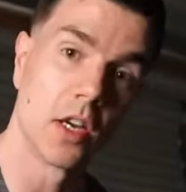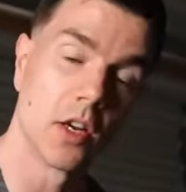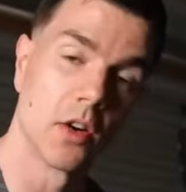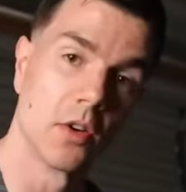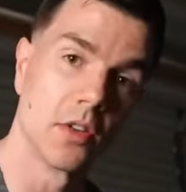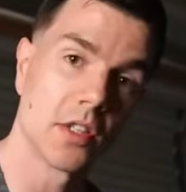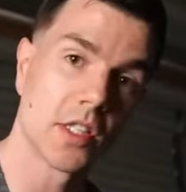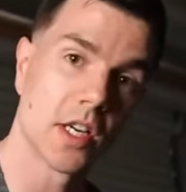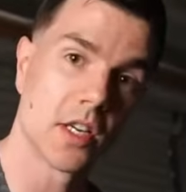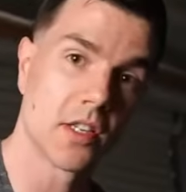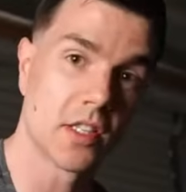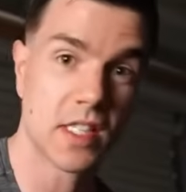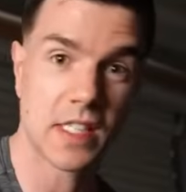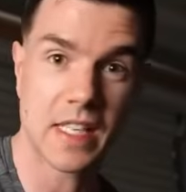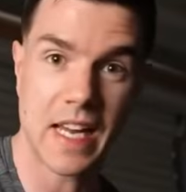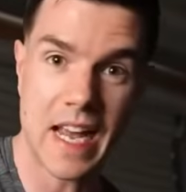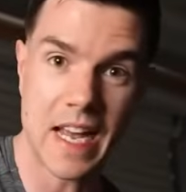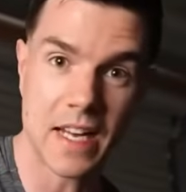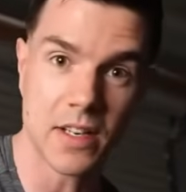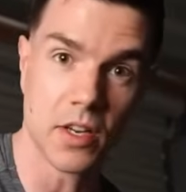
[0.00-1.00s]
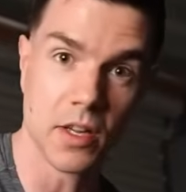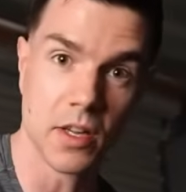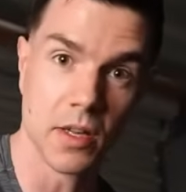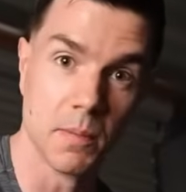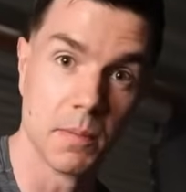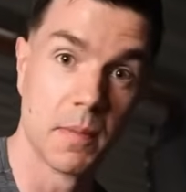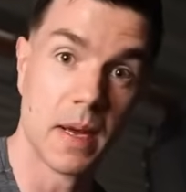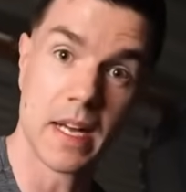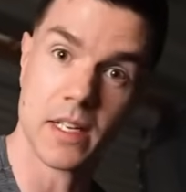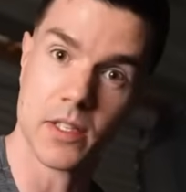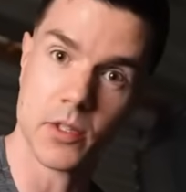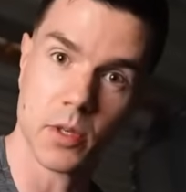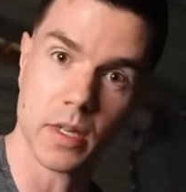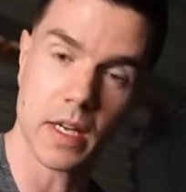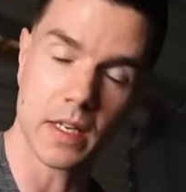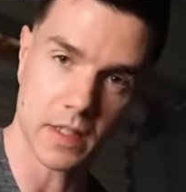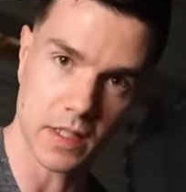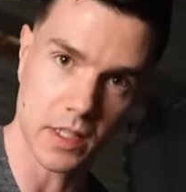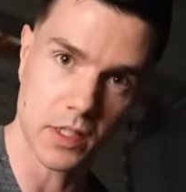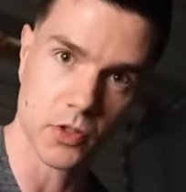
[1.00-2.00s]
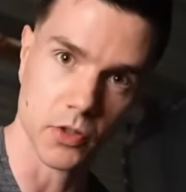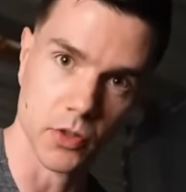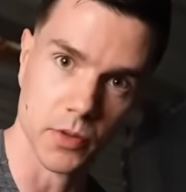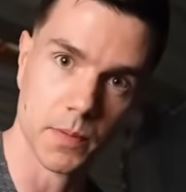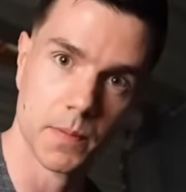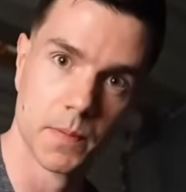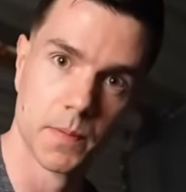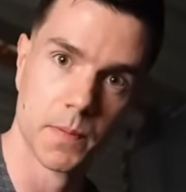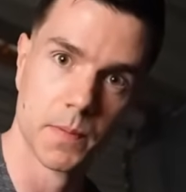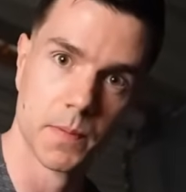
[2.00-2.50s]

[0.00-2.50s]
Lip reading: You can also stand on them and do it like this too.